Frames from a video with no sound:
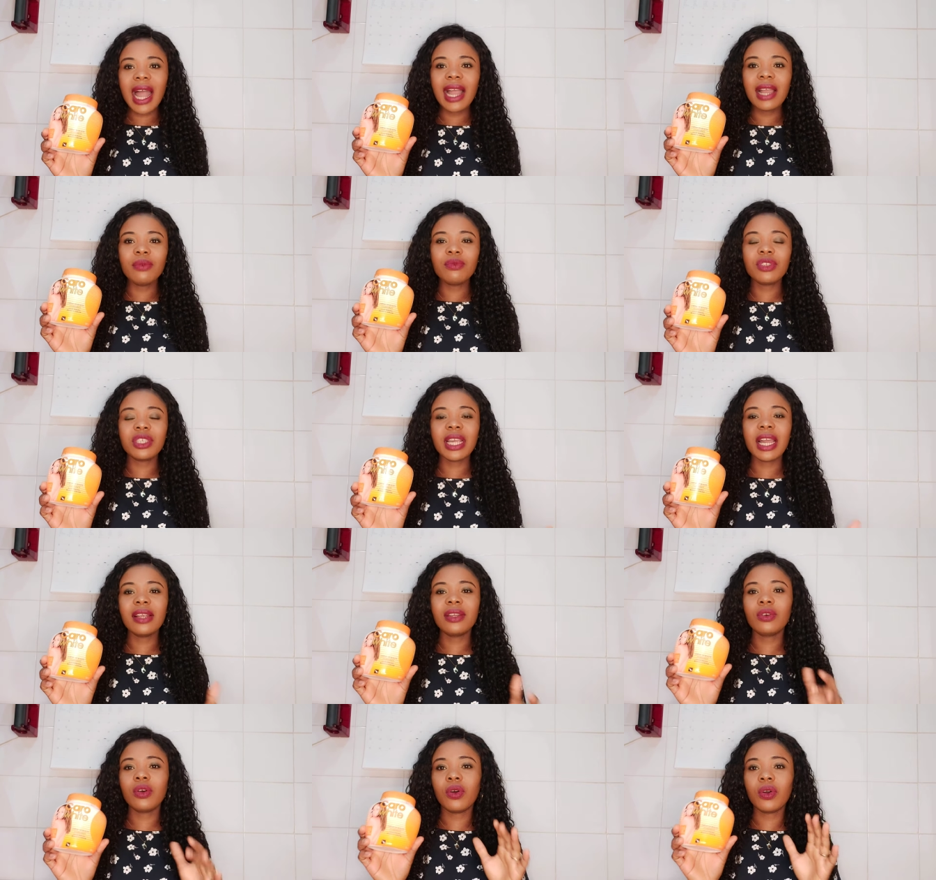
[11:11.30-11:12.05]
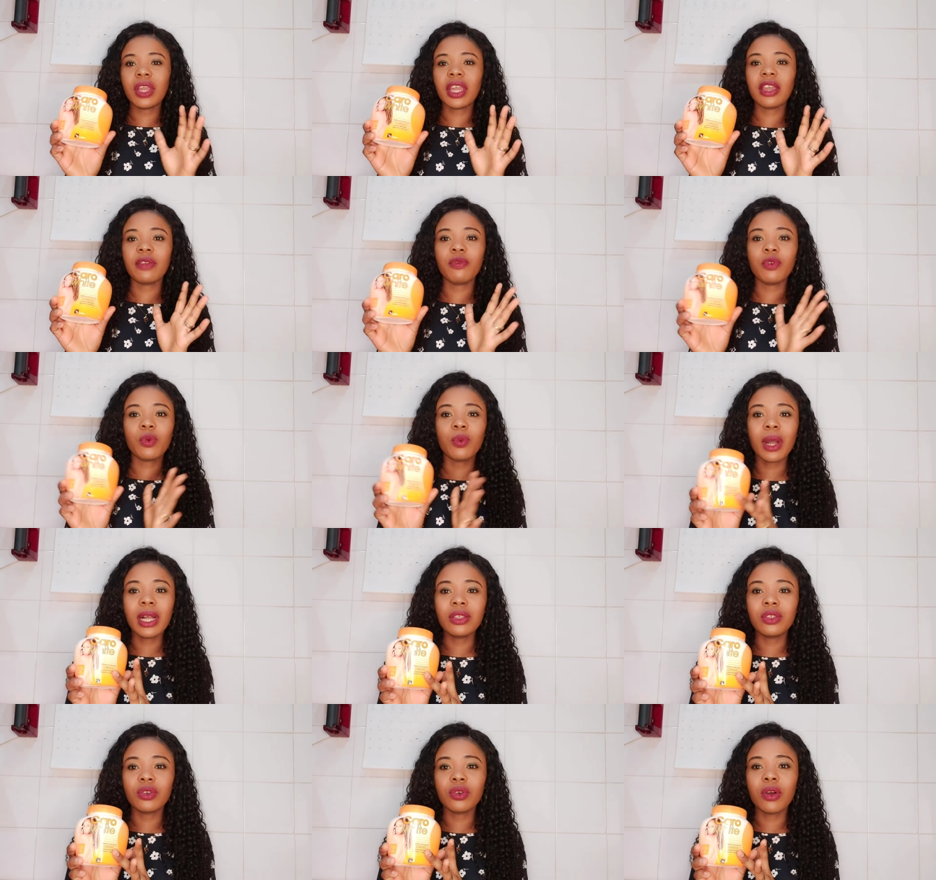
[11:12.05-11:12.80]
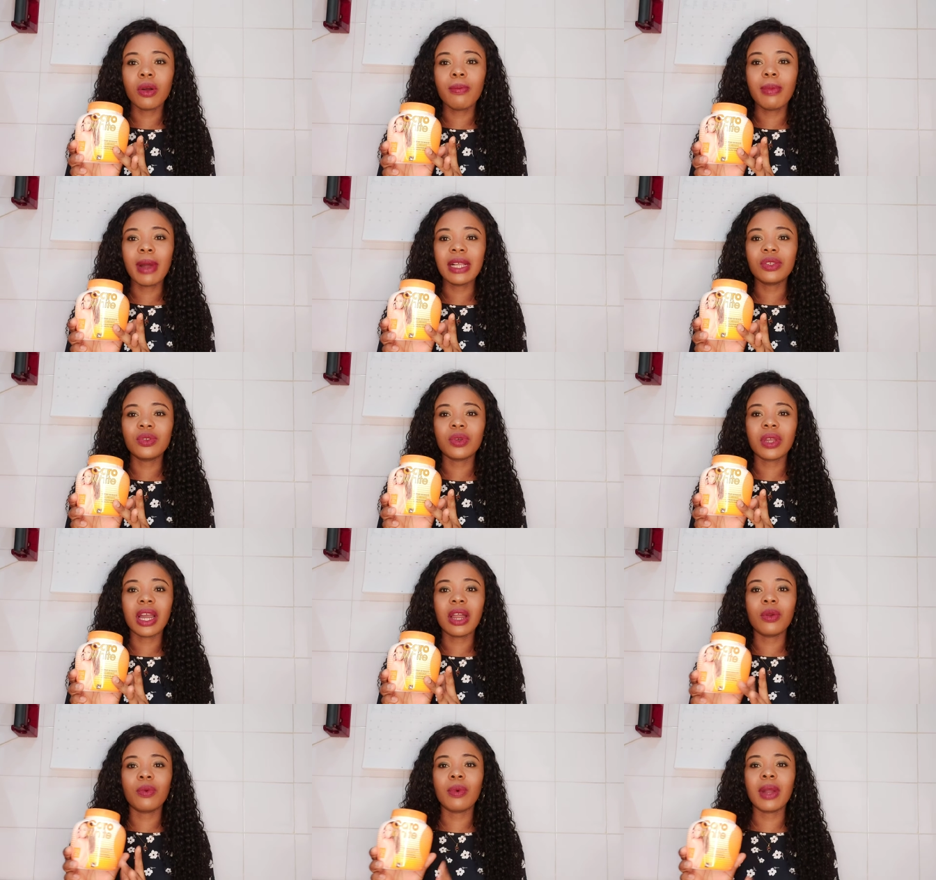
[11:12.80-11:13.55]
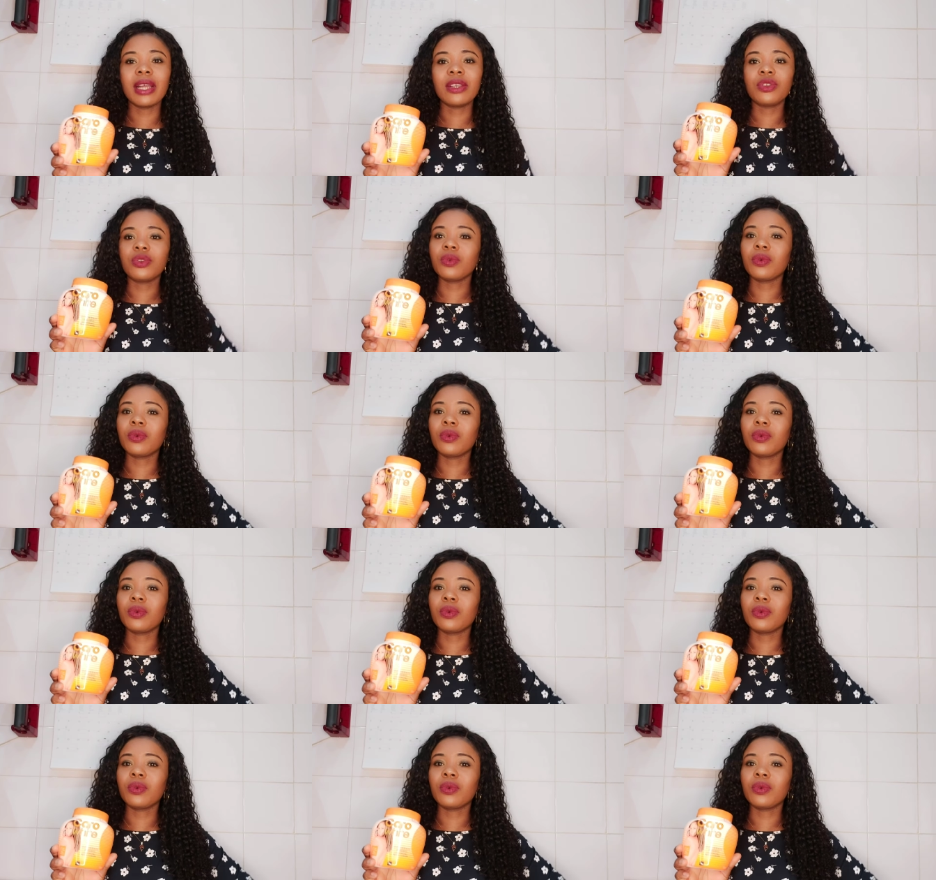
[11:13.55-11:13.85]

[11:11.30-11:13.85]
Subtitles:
I said, okay, if you want to go back to Caro White,